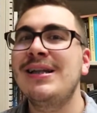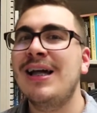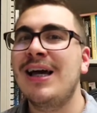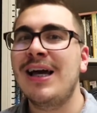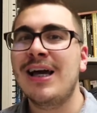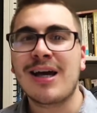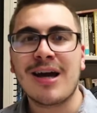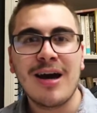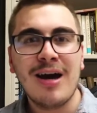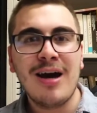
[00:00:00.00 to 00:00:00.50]

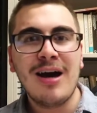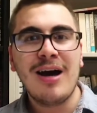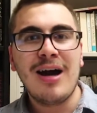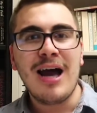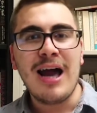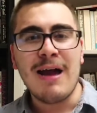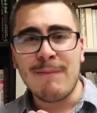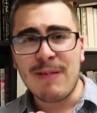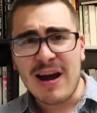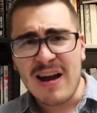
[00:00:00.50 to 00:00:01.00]
Like,
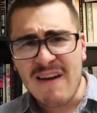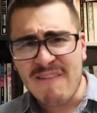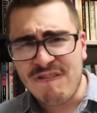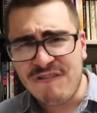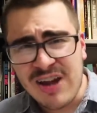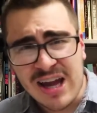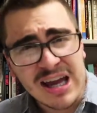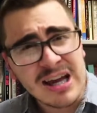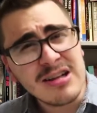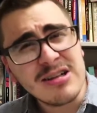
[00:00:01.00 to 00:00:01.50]
am I a
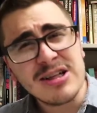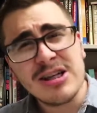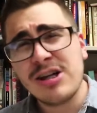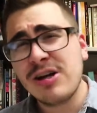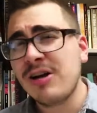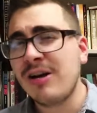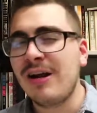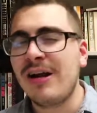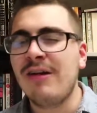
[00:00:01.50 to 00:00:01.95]
failure?